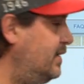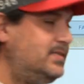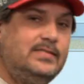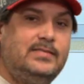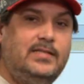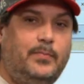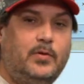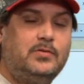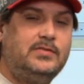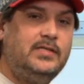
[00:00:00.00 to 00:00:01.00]
this is a
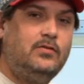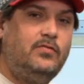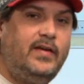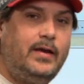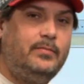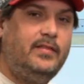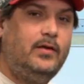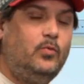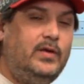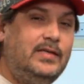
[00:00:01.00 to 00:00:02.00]
typical single family
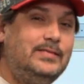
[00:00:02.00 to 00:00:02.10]
that we